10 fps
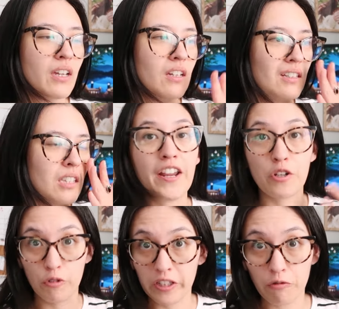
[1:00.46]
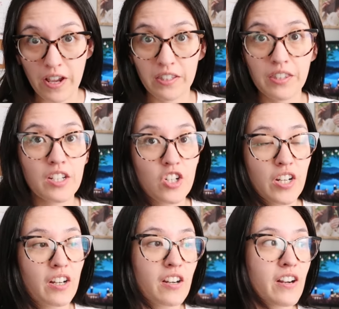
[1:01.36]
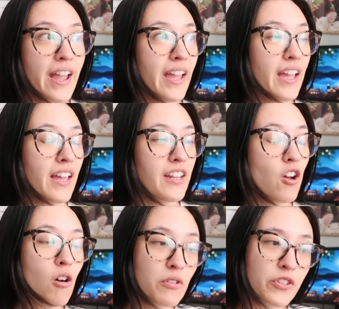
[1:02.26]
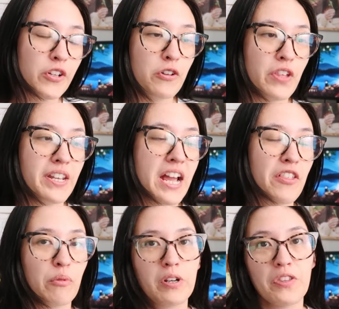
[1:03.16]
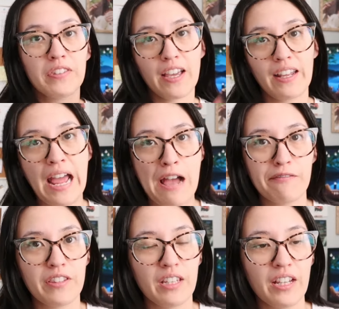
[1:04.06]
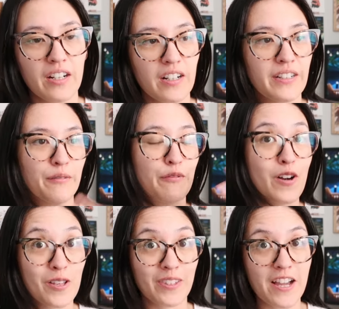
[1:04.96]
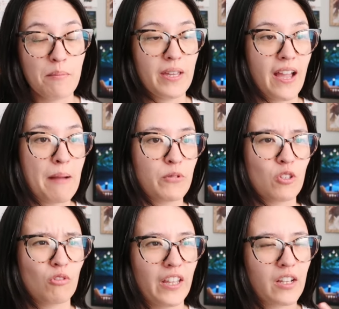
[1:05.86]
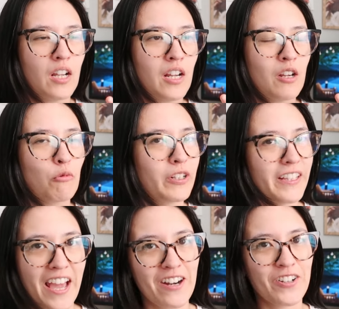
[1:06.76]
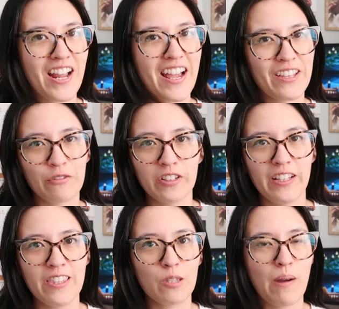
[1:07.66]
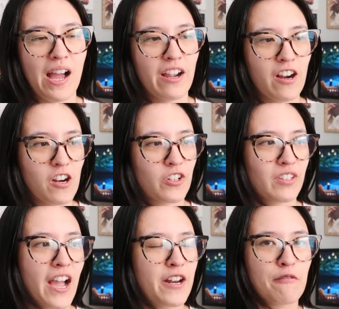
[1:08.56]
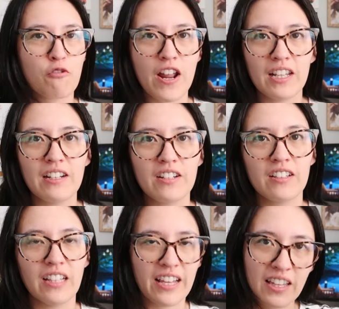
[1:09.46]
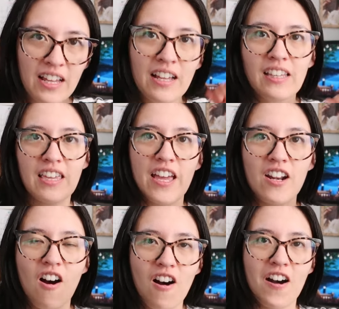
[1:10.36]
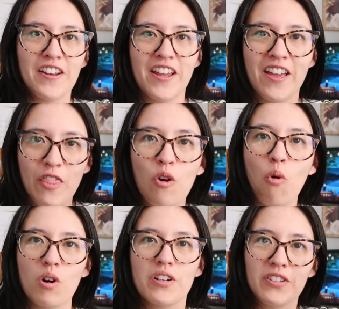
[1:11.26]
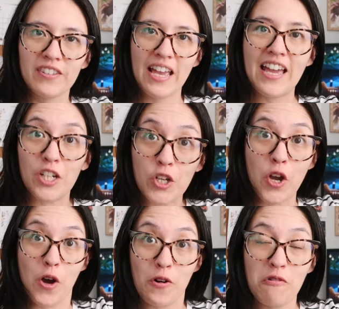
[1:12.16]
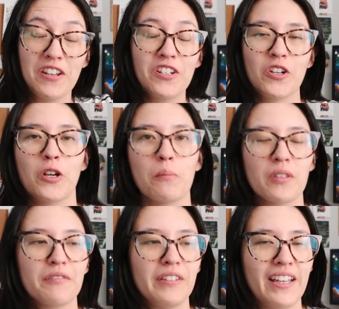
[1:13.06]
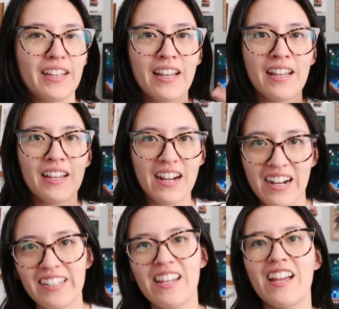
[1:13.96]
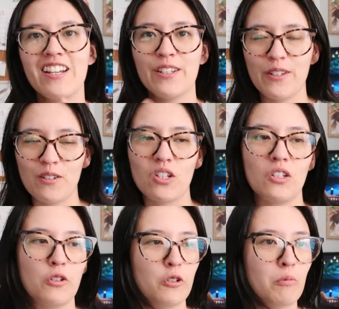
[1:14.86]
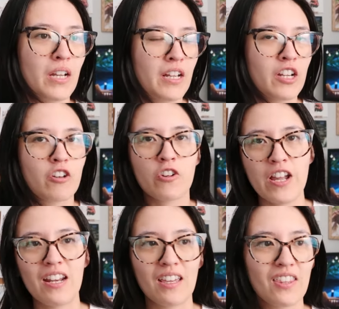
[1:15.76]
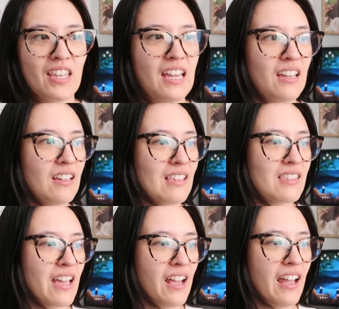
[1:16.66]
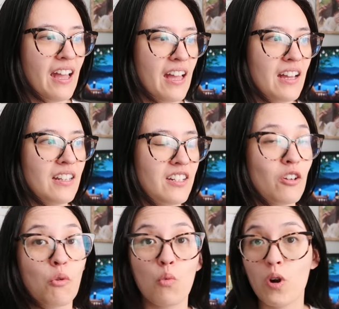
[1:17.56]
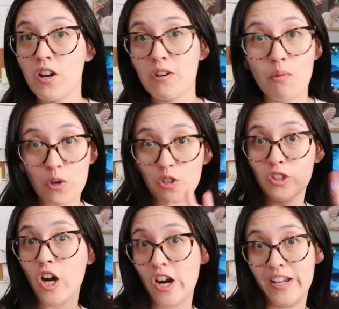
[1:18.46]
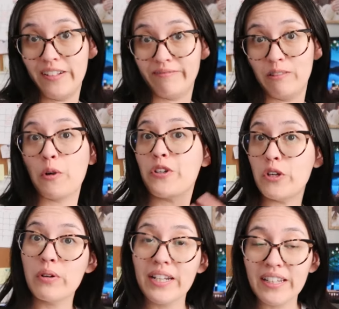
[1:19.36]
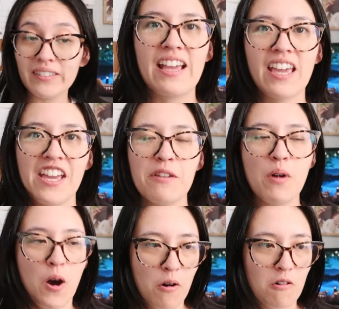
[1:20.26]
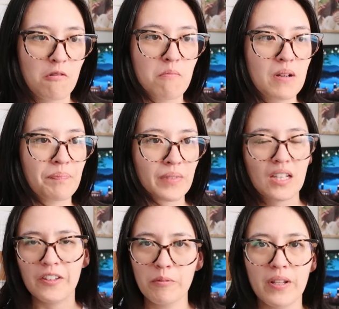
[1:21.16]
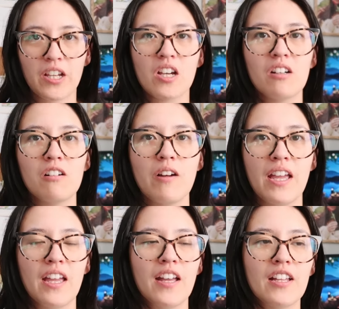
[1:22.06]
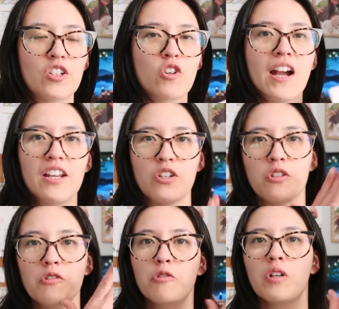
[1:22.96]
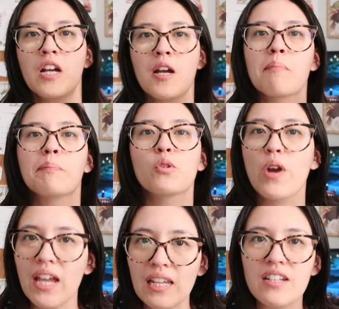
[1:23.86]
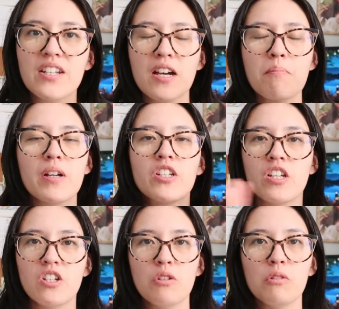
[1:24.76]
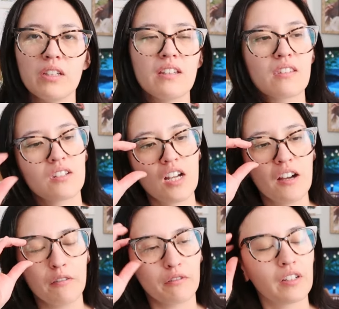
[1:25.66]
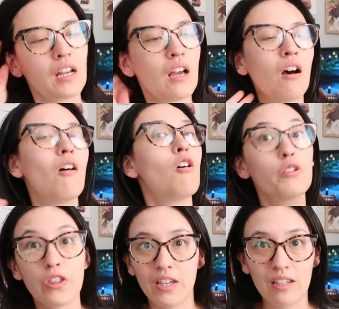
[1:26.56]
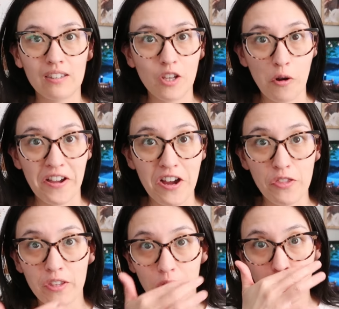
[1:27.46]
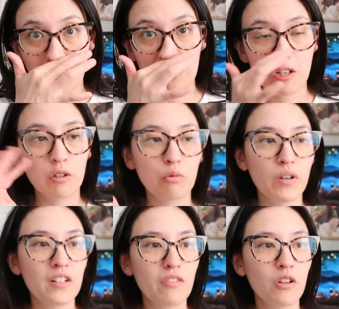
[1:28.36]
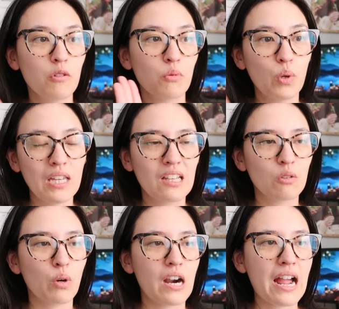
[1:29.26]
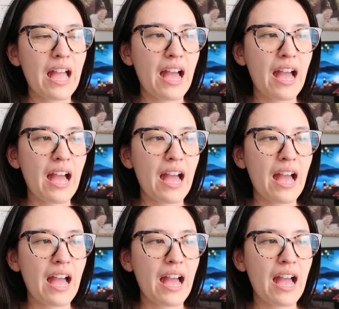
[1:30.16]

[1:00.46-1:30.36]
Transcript: with, trying to really rest this year, and also that now that we're in the second half of the year and fall's coming, I'm just like really energized, really inspired, just kind of ready to like get on the horse and go in terms of like content, YouTube, creating things, and we're starting. We're doing it. I came home a little bit ago and tried to brain dump a to-do list of all the things going on this week. So it's one of those weeks where